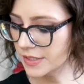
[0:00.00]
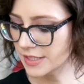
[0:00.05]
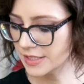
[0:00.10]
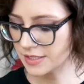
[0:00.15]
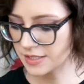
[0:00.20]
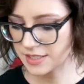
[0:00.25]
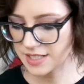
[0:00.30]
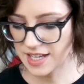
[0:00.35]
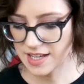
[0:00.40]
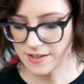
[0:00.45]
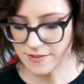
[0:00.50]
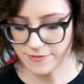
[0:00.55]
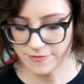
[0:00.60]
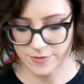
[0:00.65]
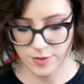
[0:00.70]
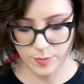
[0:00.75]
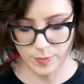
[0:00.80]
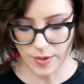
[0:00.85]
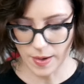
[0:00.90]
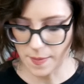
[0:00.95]
of the stuff
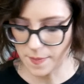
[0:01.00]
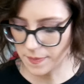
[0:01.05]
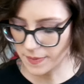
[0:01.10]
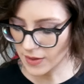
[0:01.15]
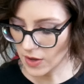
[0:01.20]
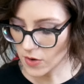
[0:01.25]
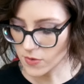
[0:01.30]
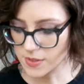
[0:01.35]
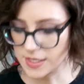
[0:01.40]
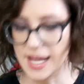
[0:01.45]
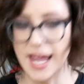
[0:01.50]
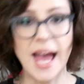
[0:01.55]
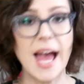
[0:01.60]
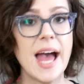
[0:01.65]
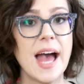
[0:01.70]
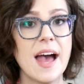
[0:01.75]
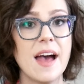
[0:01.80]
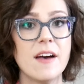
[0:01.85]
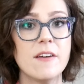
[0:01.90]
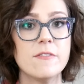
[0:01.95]
you probably already
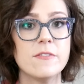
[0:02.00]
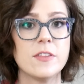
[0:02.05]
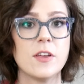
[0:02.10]
have.